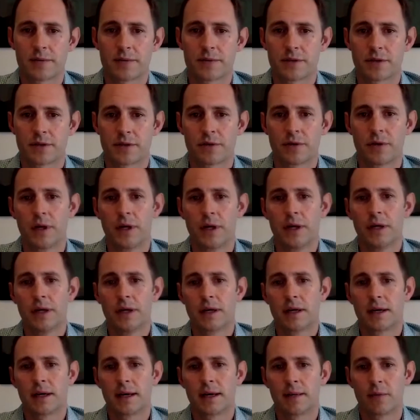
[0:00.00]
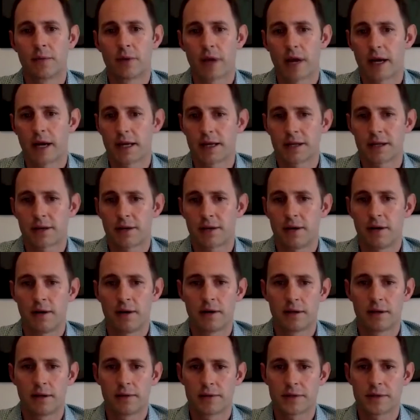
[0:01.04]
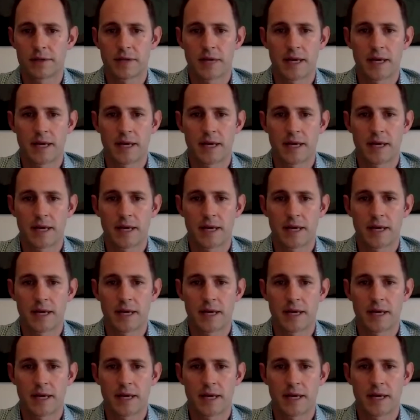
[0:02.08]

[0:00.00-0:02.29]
So when I got the call, it was,